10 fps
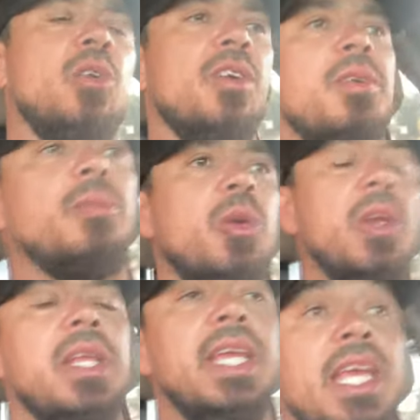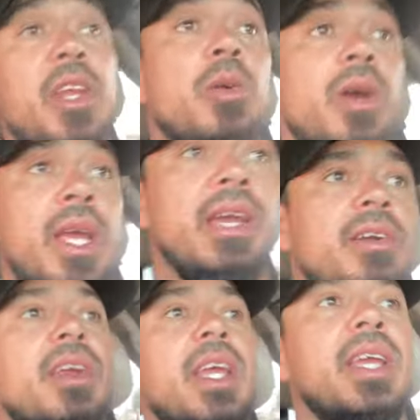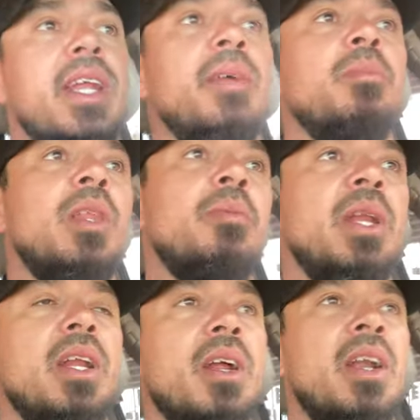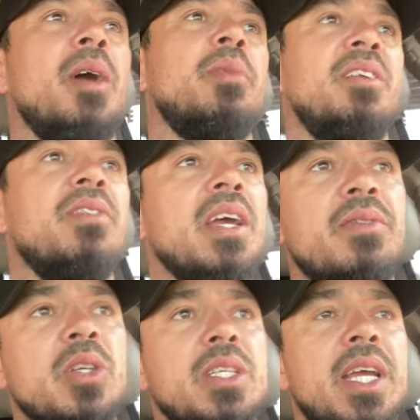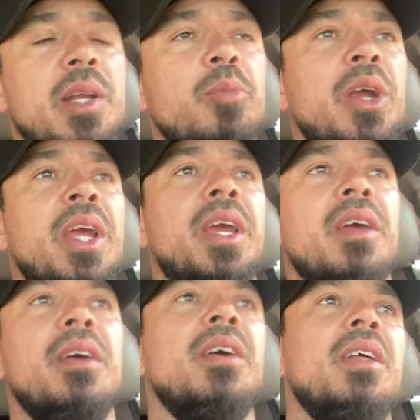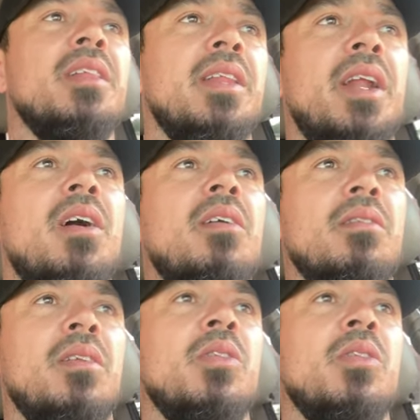or if I'm doing like indoor catering and I'm limited on how many flavors I can bring, then I'll,